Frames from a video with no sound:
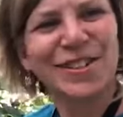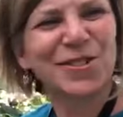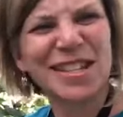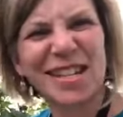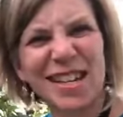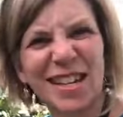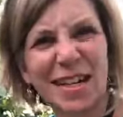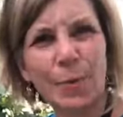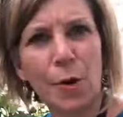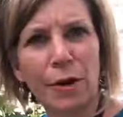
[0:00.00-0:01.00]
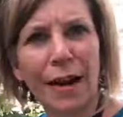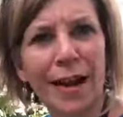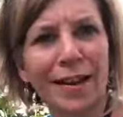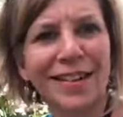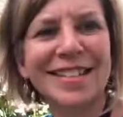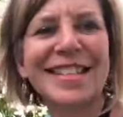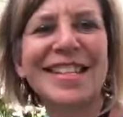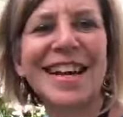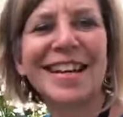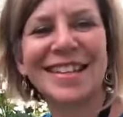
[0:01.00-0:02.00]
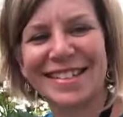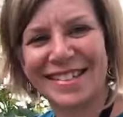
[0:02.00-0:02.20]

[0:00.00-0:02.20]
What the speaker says: Who says that anymore, right? See ya.